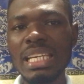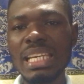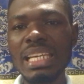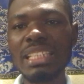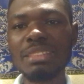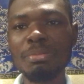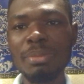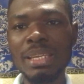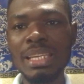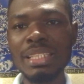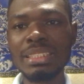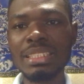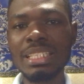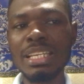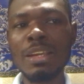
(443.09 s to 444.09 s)
It
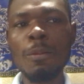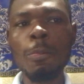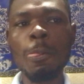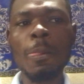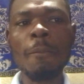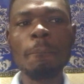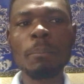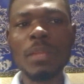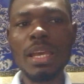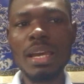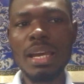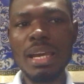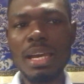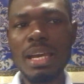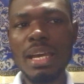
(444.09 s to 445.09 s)
means
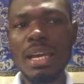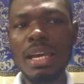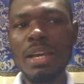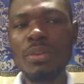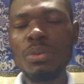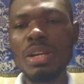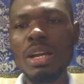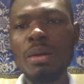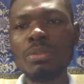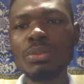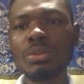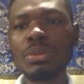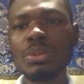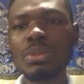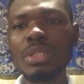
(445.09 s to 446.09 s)
you
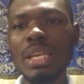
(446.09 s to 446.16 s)
can use